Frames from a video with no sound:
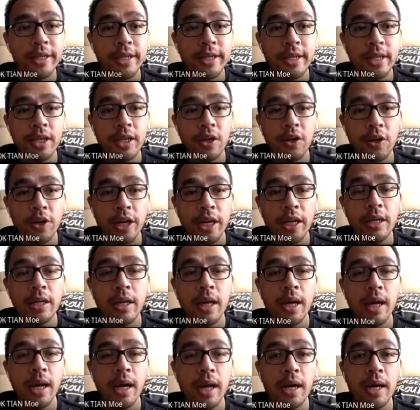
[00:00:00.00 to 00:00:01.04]
Okay,
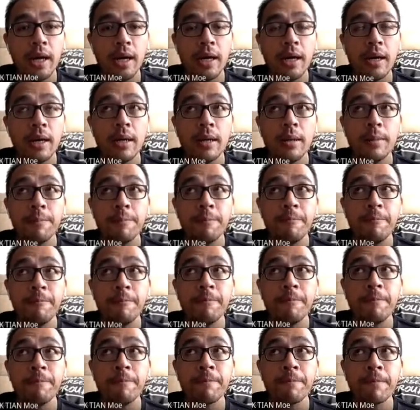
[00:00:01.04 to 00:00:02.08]

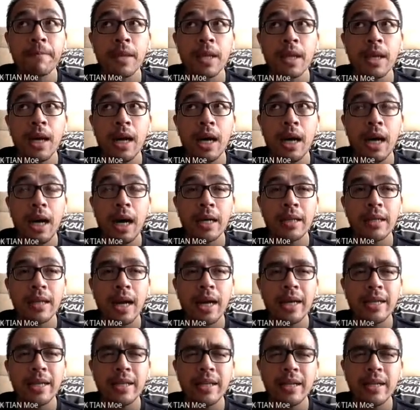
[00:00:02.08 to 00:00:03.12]
I
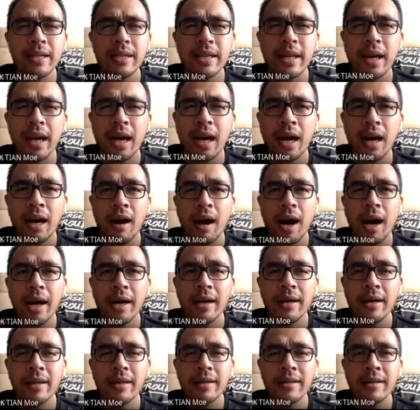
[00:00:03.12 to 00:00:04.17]
think there are
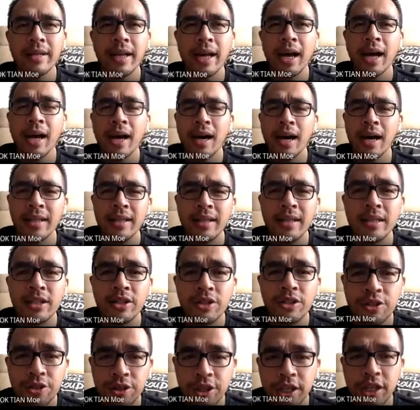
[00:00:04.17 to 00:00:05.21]
either
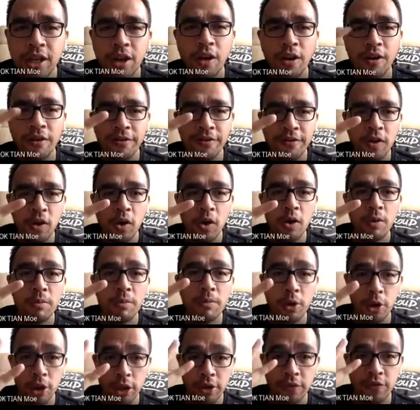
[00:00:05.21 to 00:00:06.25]
3 or 4
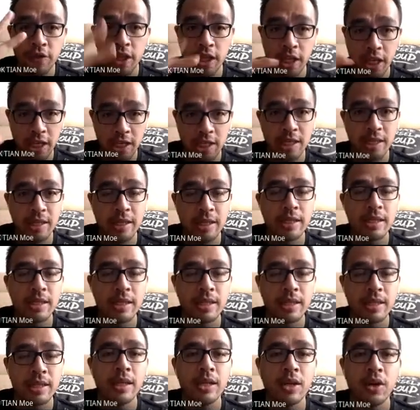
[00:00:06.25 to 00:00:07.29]
modifications.
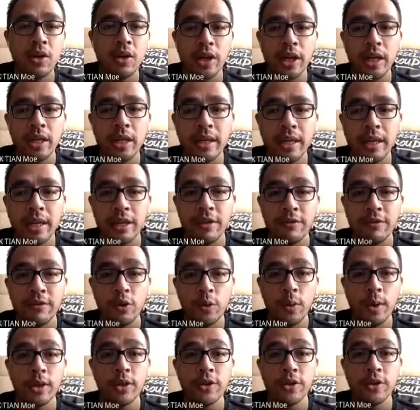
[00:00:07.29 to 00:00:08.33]
Okay, that if
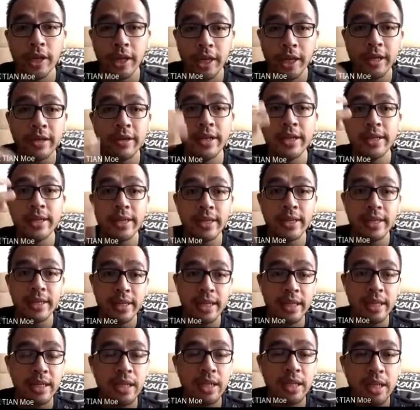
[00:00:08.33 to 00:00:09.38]
you want to increase the
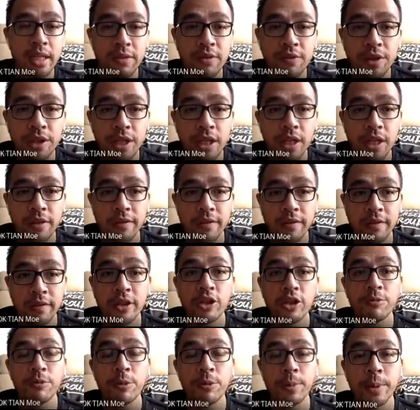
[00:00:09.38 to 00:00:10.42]
sensitivity of the
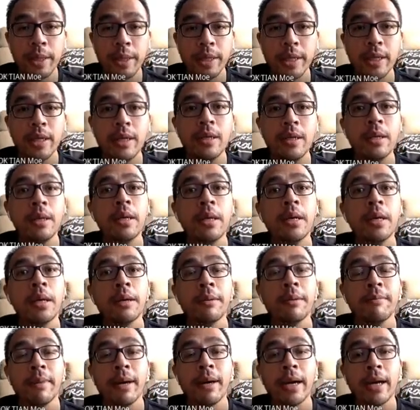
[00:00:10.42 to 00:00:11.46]
thermometer,
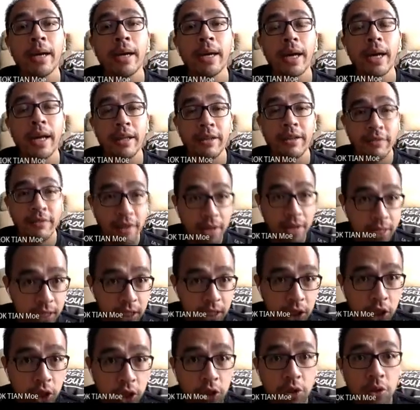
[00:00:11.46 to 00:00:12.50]
my advice
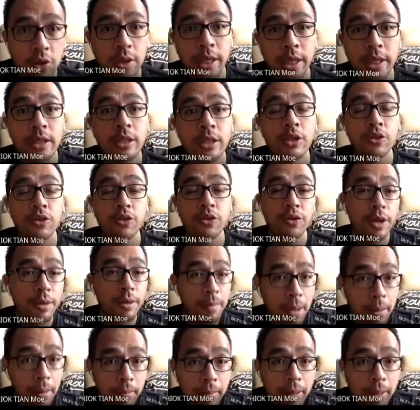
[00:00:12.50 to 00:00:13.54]
to you is to
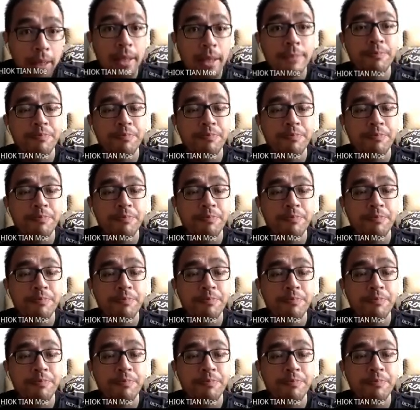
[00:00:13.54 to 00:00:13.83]
remember